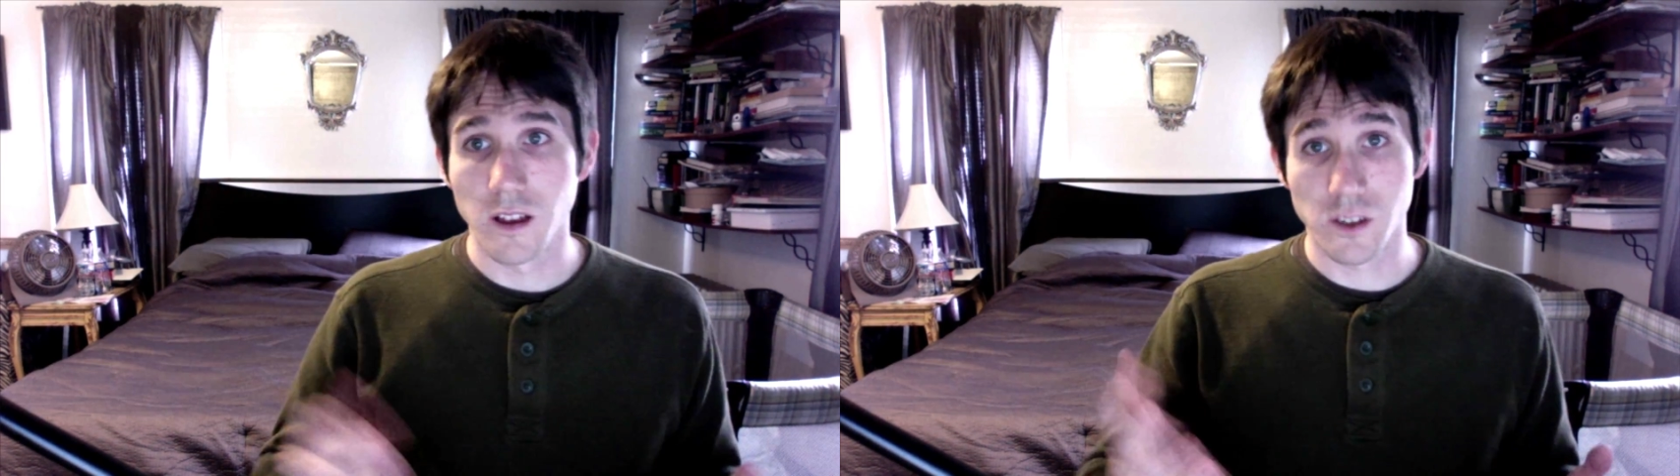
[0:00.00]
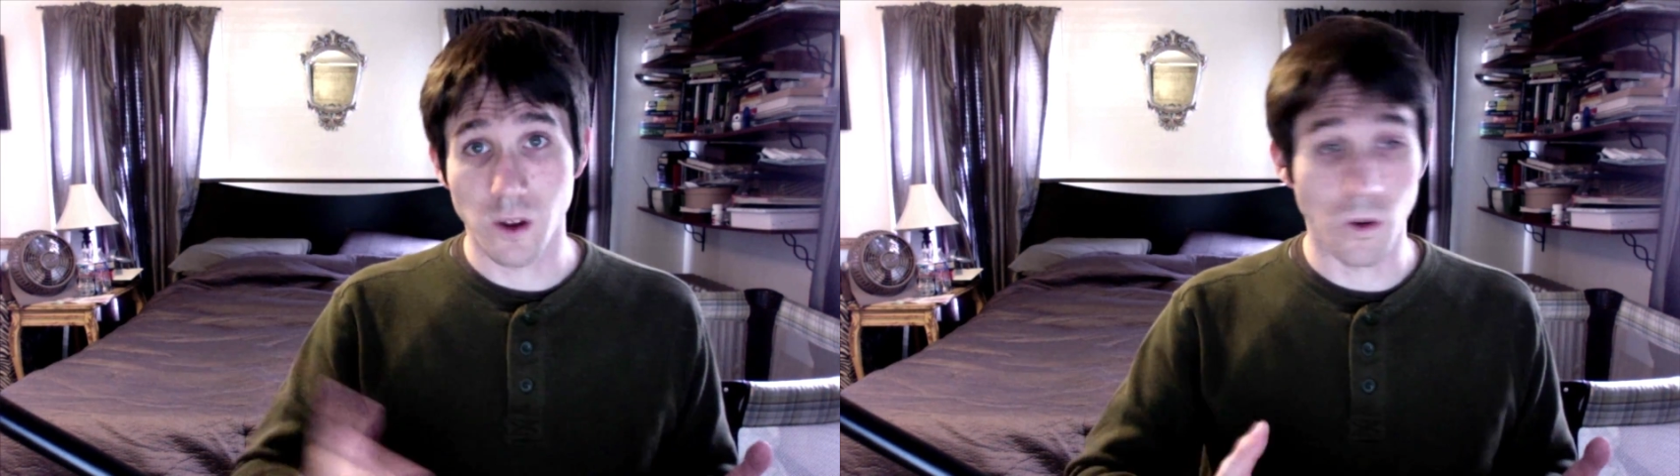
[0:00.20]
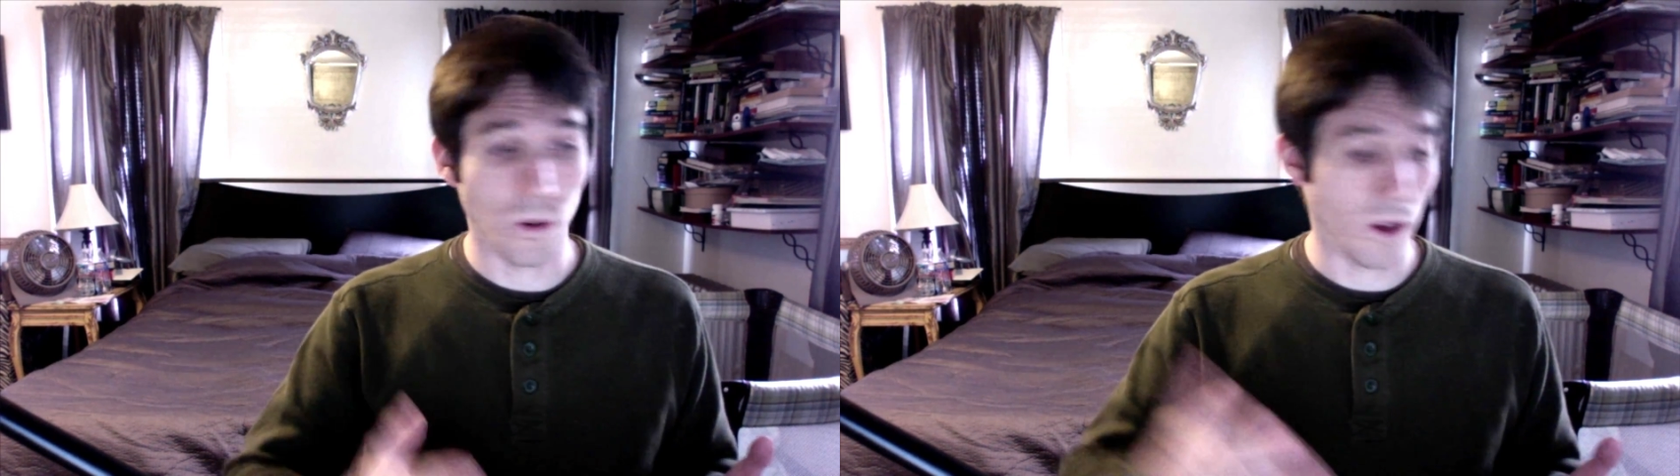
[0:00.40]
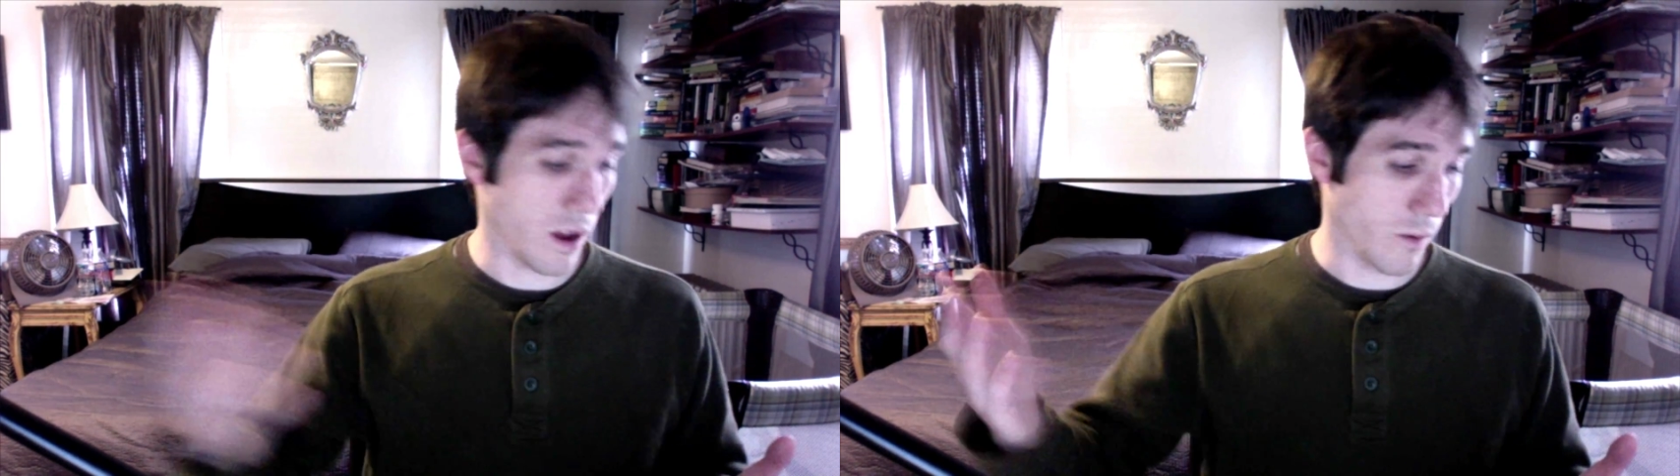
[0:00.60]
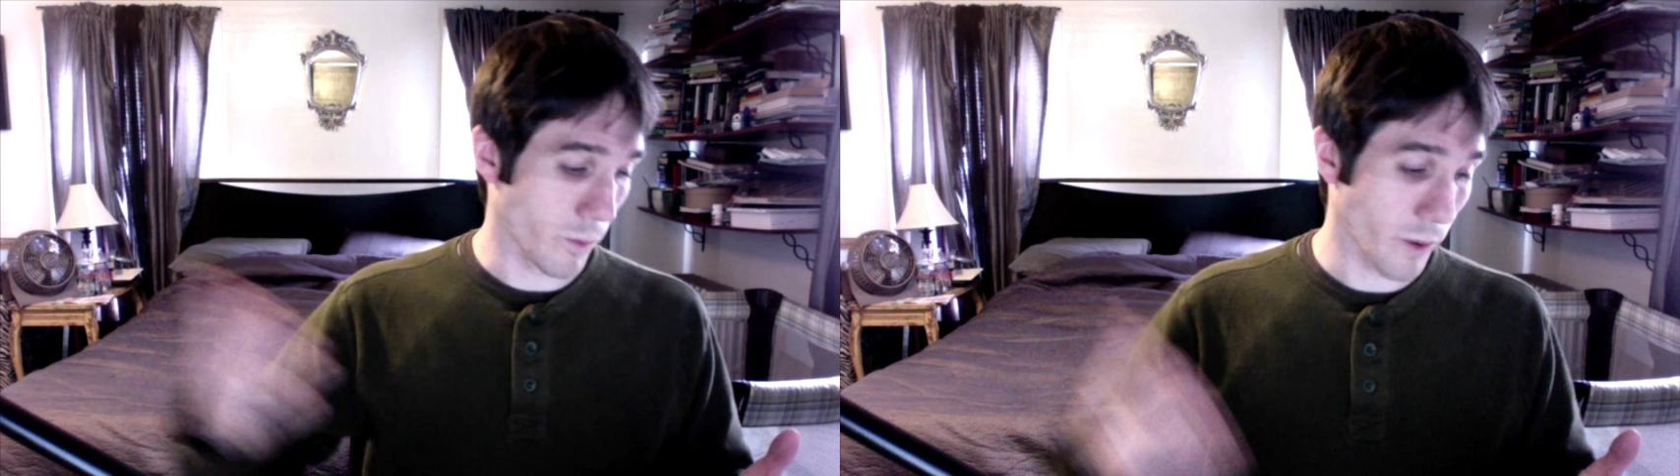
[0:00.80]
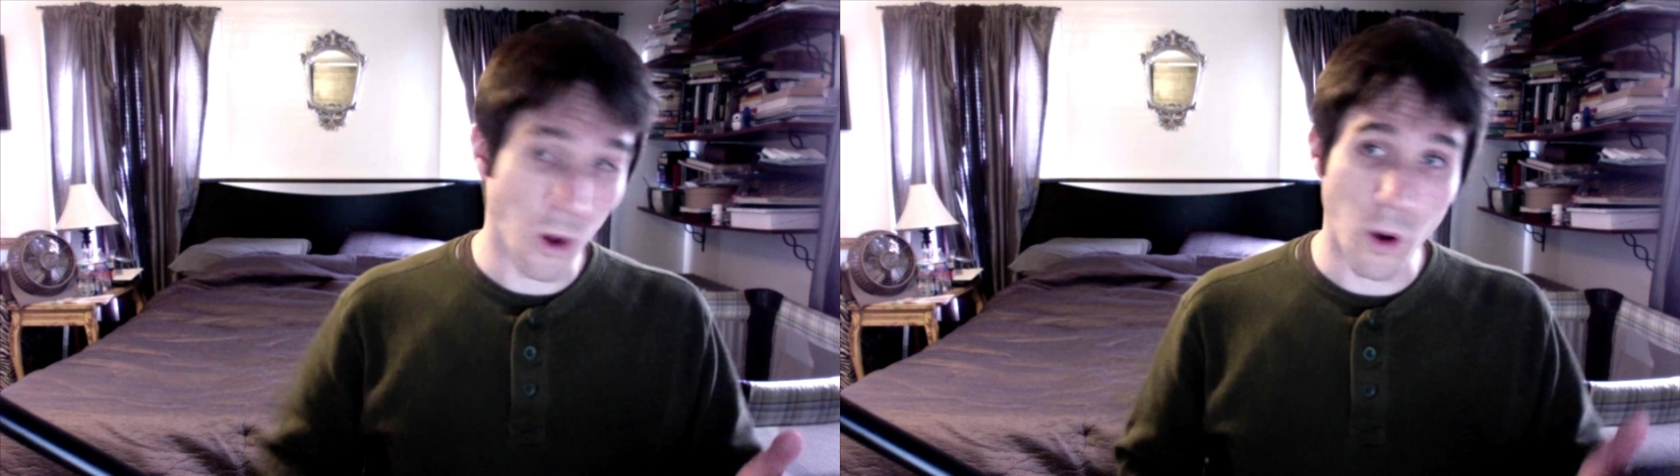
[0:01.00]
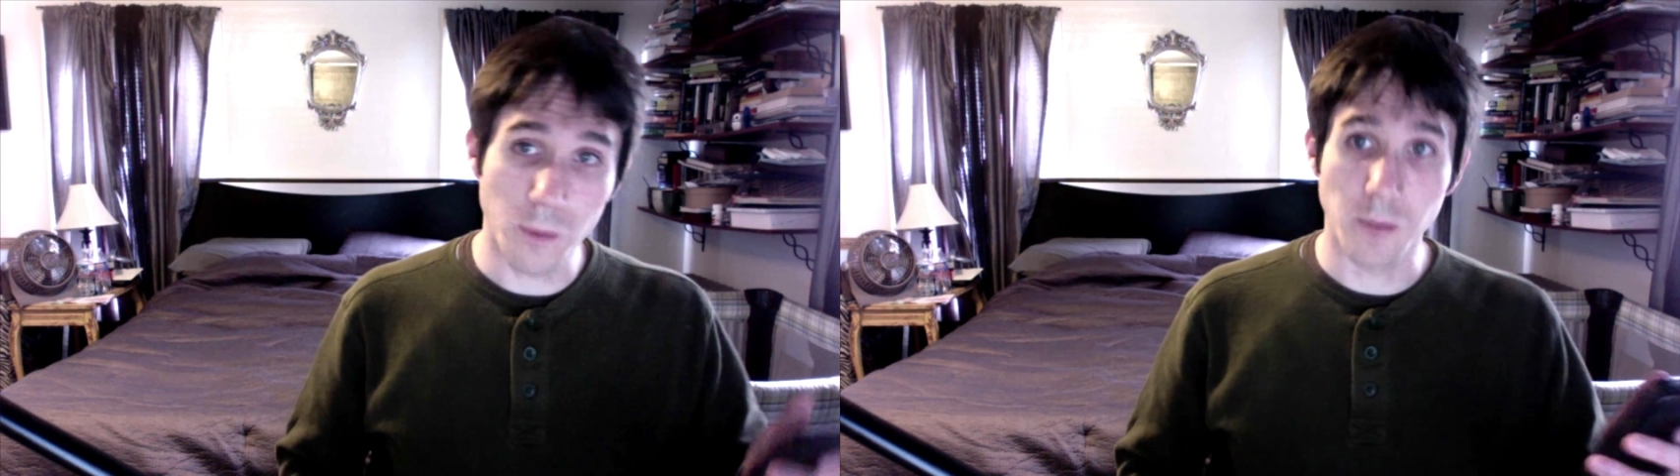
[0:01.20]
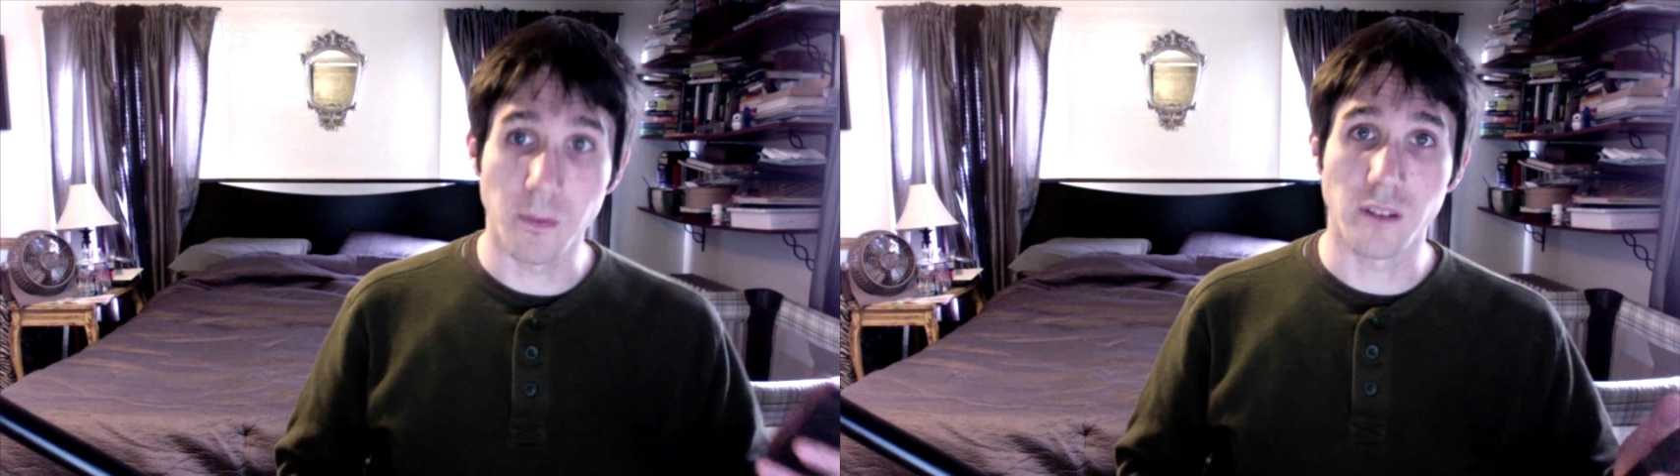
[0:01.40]
So when we go up
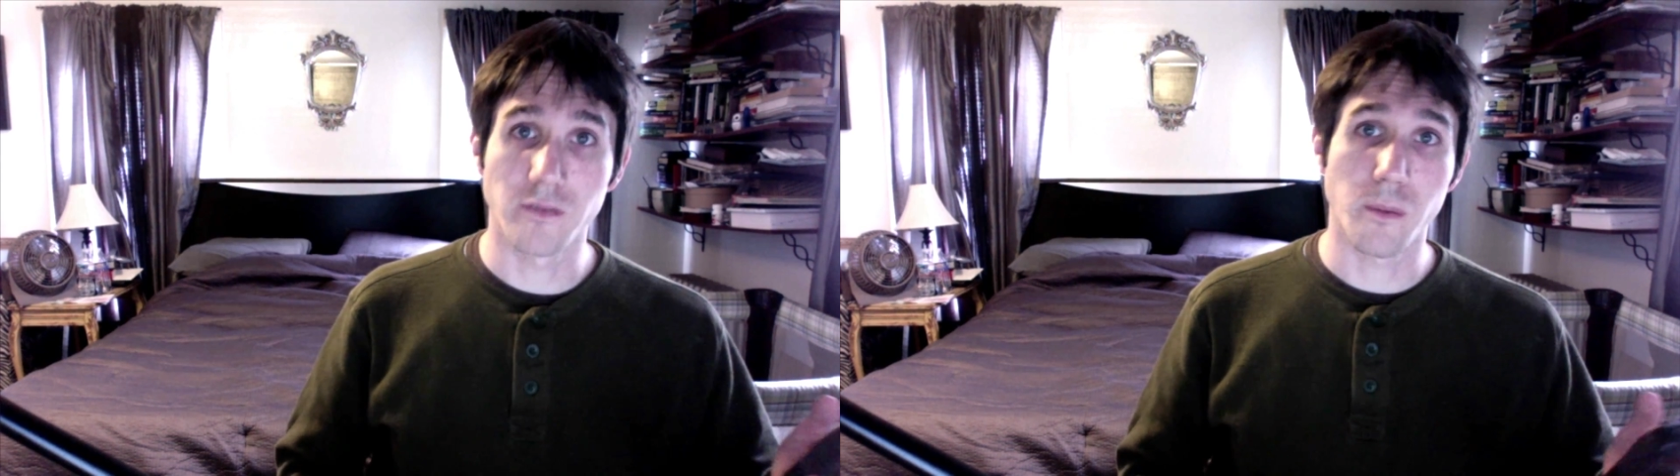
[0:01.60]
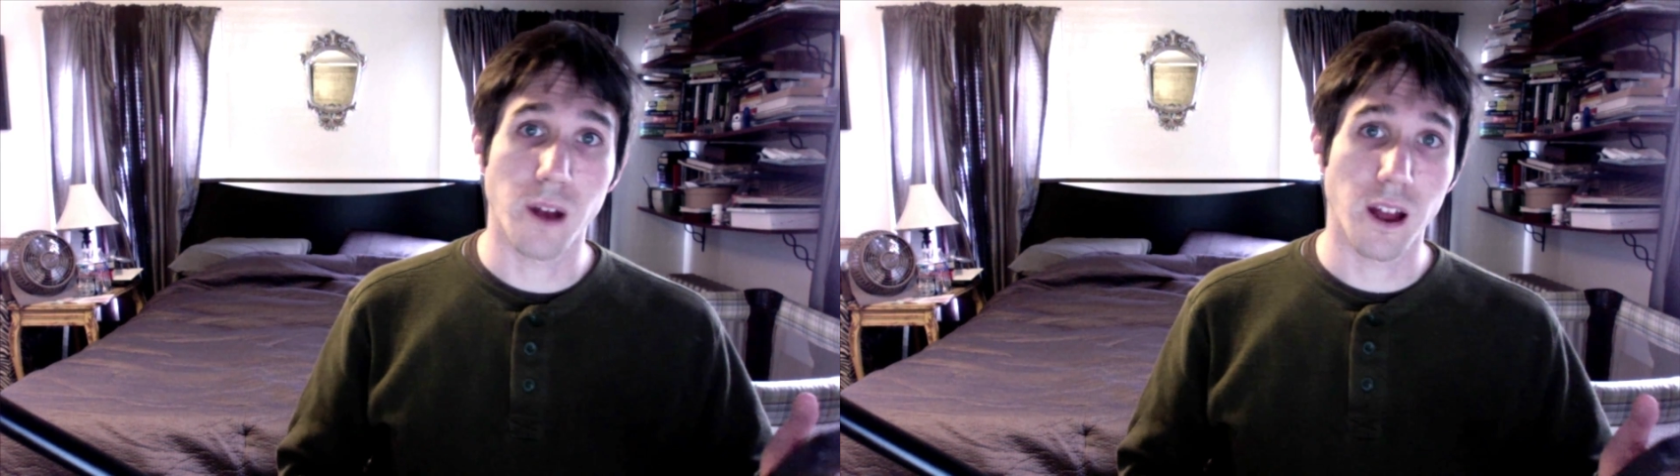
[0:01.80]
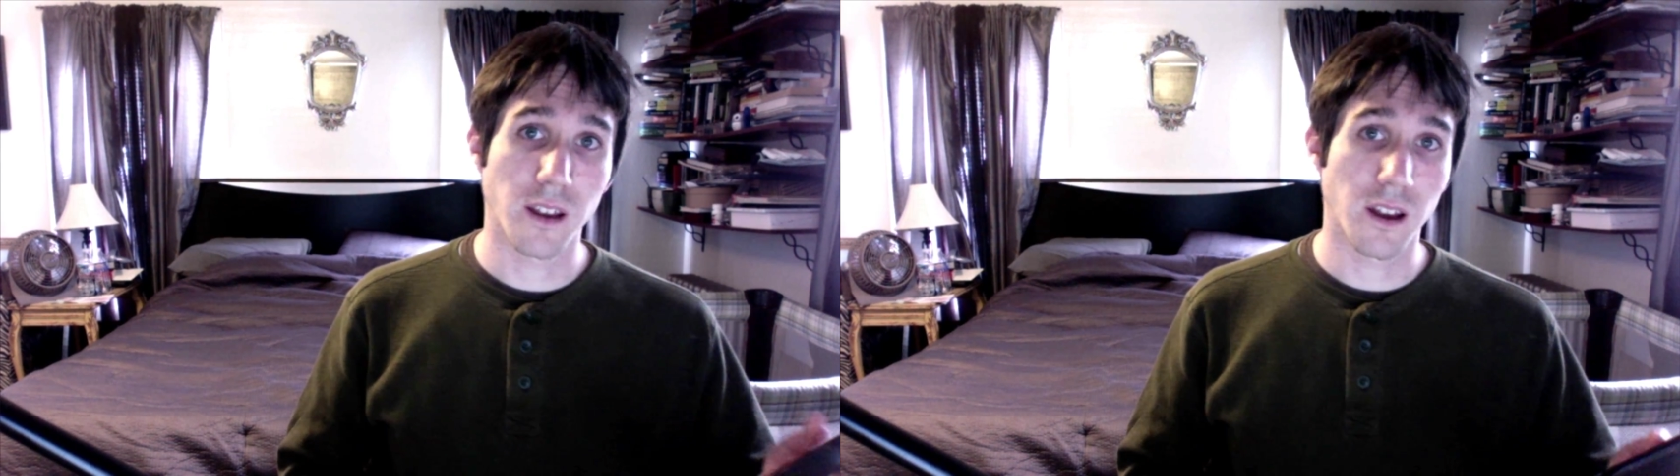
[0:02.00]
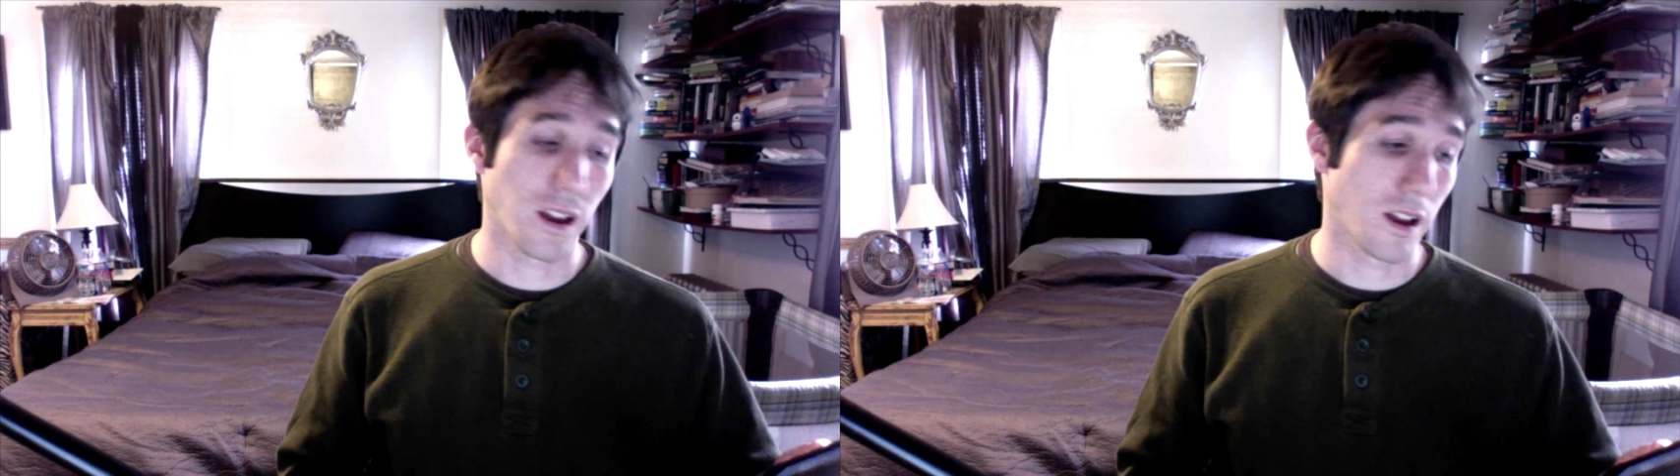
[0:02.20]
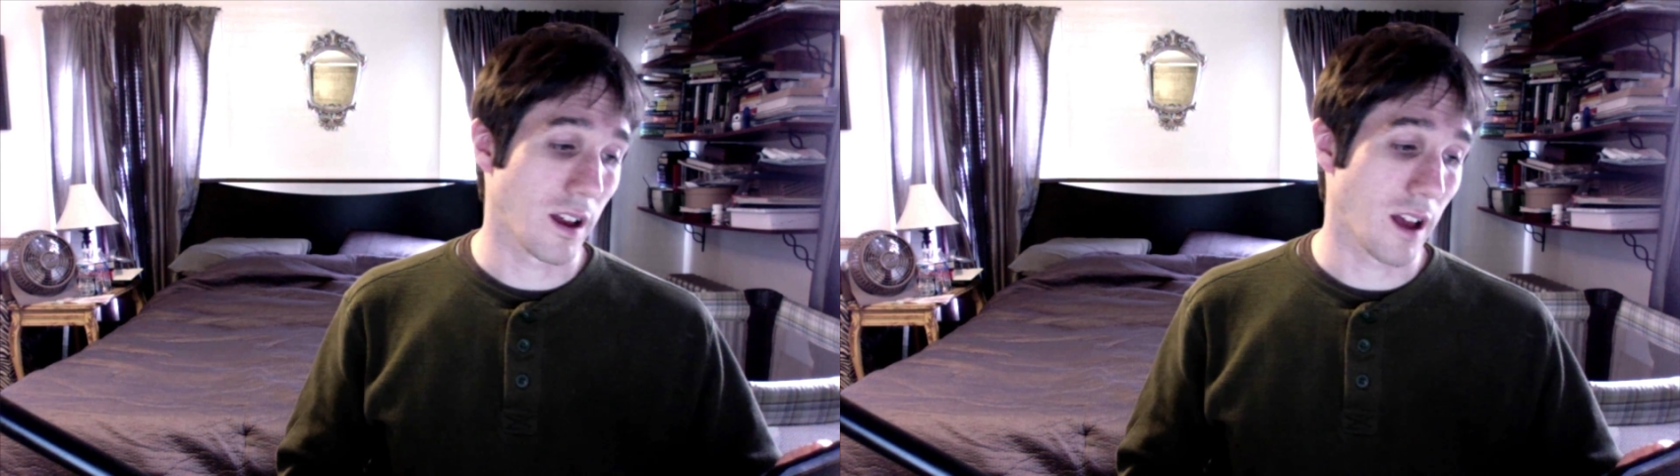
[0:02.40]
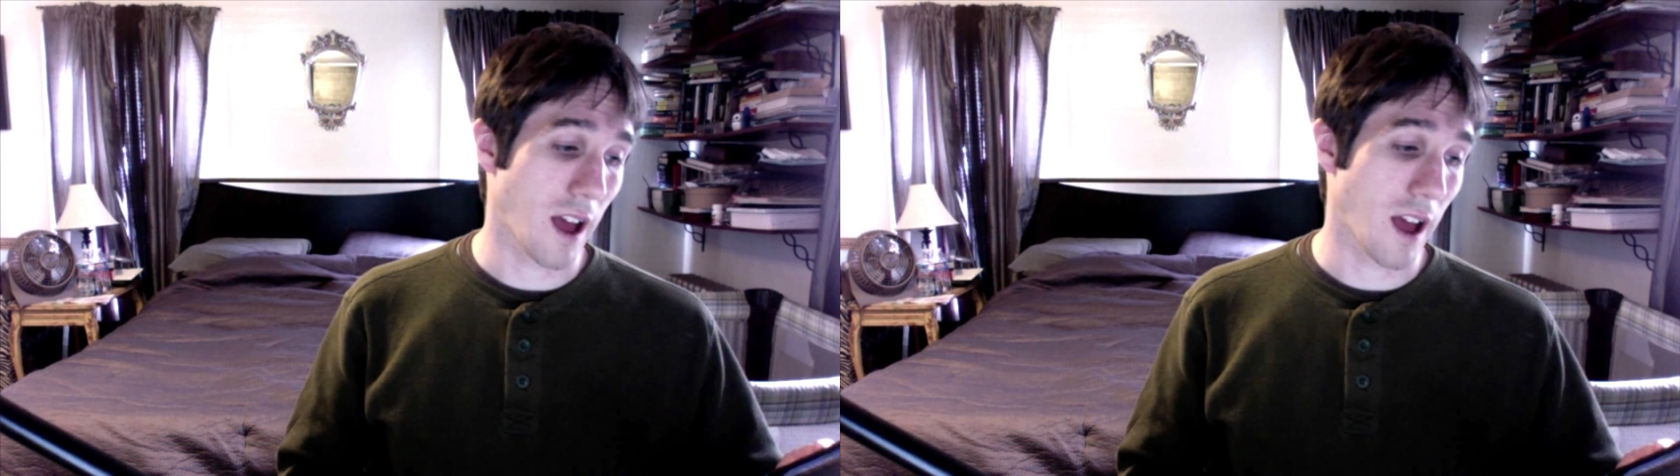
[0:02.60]
to Milton, Vermont, I